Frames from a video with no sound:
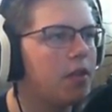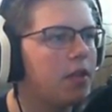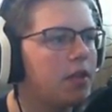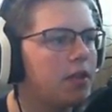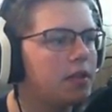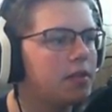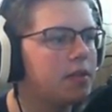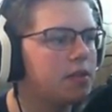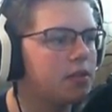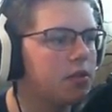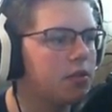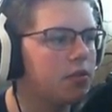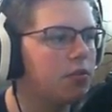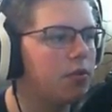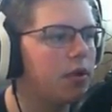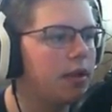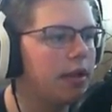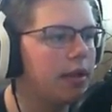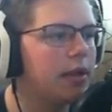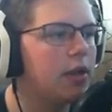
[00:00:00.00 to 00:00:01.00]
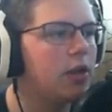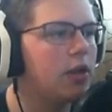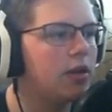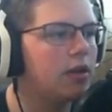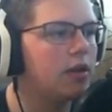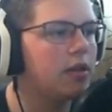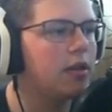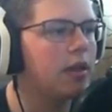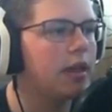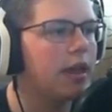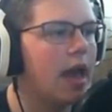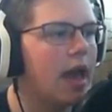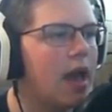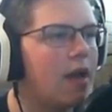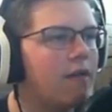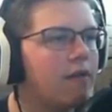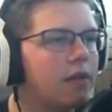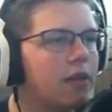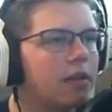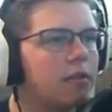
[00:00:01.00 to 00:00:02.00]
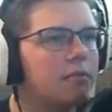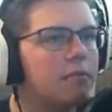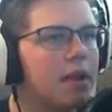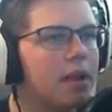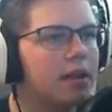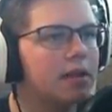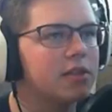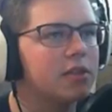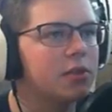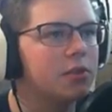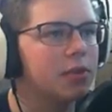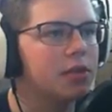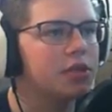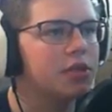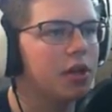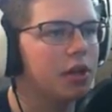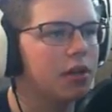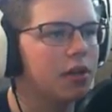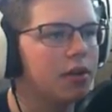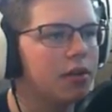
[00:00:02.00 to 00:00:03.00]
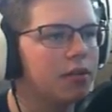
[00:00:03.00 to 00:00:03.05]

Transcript: think this is a really good thing, having them next to each